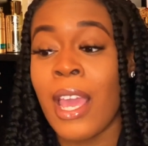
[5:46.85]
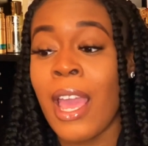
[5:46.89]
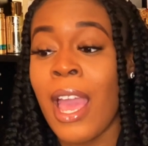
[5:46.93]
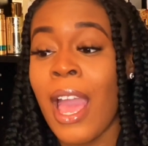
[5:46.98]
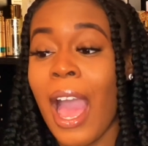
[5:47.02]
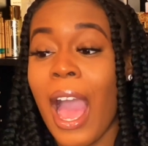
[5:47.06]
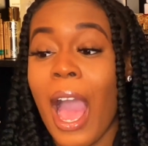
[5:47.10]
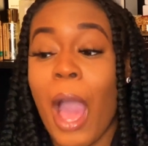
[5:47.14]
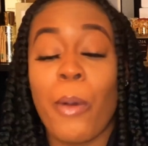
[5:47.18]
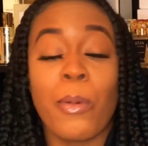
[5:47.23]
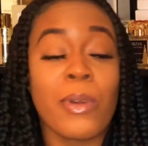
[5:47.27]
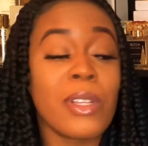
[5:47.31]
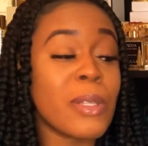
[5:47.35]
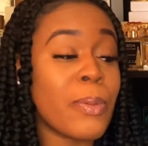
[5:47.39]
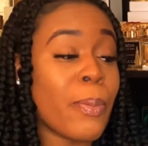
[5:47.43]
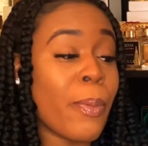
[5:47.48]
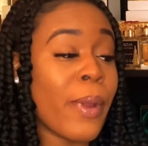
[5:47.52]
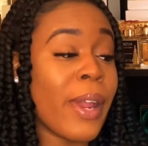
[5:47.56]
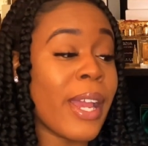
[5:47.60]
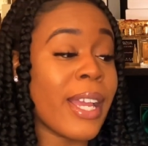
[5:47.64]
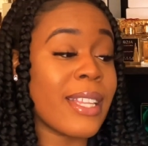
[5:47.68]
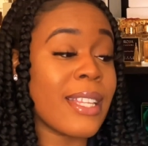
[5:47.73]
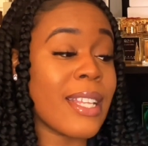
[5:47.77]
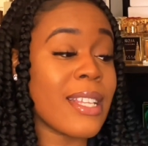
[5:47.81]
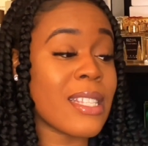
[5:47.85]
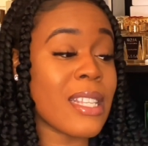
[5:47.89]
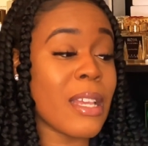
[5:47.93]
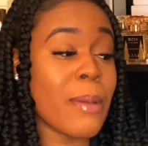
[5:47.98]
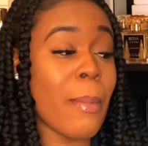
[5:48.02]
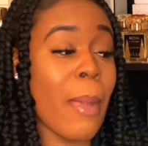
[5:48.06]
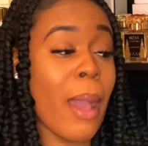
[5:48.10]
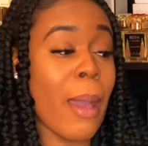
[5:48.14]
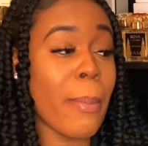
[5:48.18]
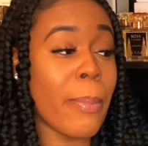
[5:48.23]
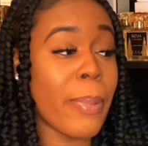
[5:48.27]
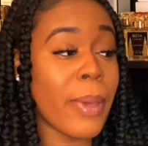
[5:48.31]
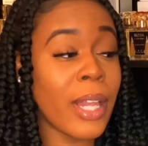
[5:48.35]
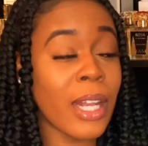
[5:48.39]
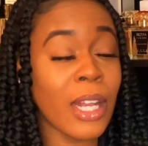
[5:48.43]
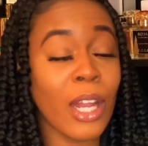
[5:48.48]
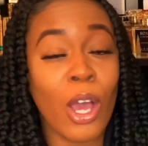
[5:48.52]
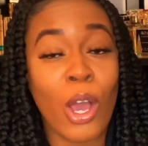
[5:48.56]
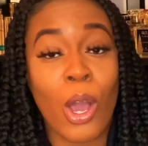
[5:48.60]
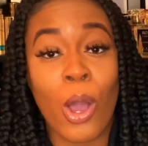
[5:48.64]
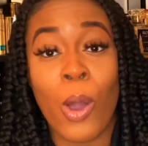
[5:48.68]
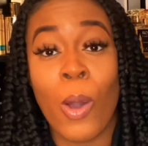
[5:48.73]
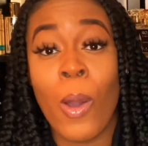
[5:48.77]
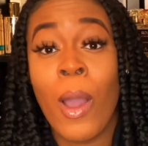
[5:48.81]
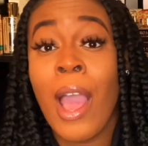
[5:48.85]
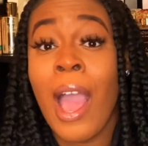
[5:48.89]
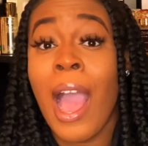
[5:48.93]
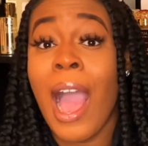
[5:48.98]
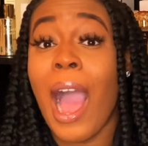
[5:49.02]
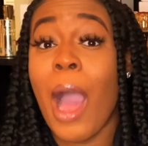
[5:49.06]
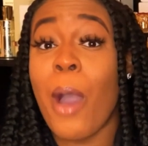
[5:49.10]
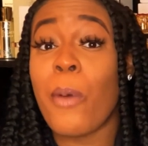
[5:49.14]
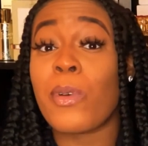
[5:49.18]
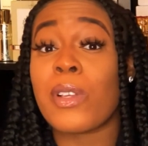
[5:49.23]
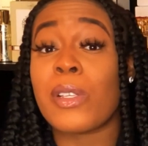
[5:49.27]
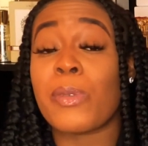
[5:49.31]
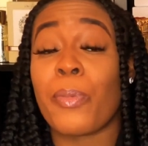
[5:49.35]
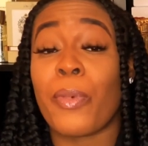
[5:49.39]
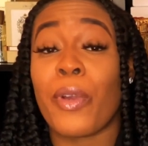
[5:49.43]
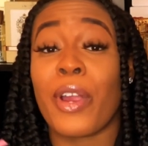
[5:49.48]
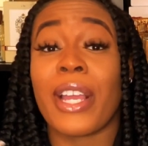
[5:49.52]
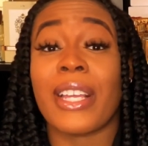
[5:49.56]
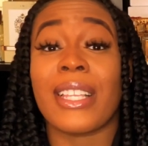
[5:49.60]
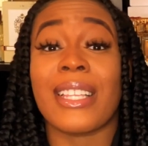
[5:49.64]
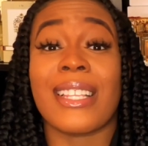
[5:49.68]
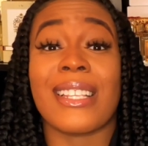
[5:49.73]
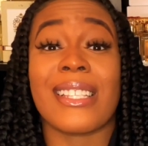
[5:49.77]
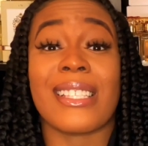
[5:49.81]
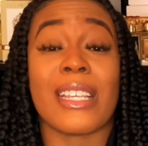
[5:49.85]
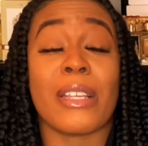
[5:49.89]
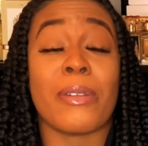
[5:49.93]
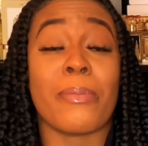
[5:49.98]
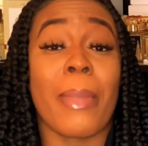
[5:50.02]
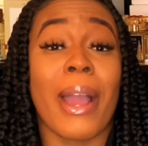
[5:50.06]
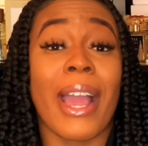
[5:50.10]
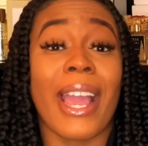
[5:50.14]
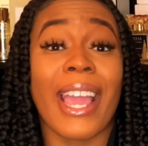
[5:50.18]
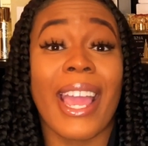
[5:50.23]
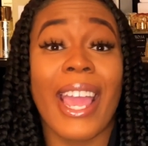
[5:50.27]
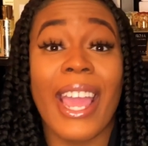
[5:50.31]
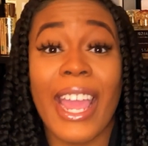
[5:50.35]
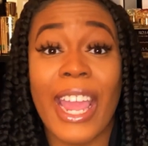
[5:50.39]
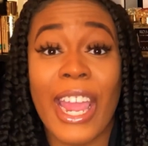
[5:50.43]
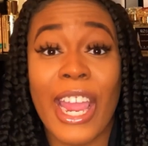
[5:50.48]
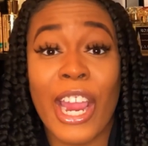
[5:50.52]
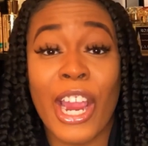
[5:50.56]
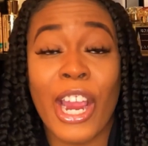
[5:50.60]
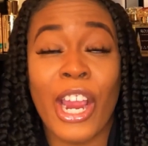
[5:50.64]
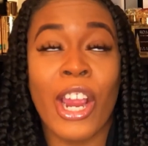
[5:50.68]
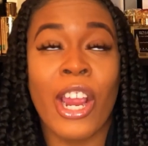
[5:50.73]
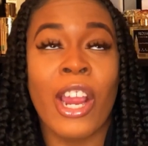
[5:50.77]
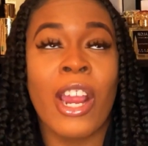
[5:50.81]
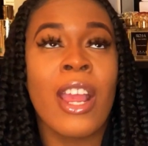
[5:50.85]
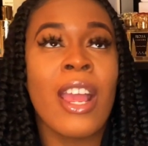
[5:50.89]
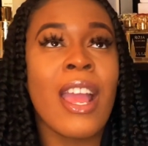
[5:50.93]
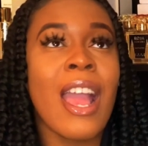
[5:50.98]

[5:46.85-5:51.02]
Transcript: I was spraying this in my pillow. I was spraying this in my hair.